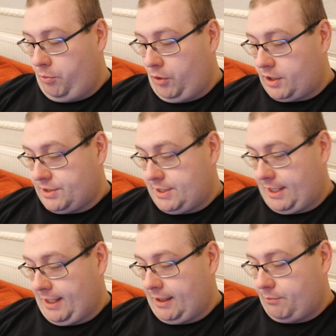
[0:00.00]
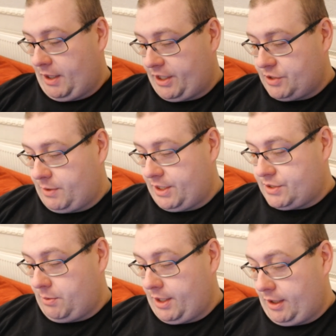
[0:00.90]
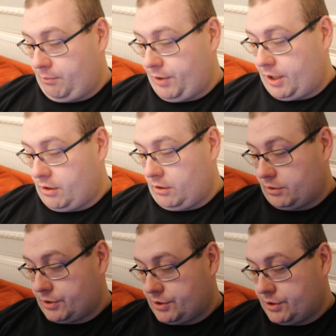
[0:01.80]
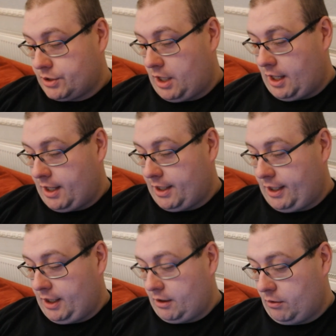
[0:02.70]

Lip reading: book a ticket back in 2020 because I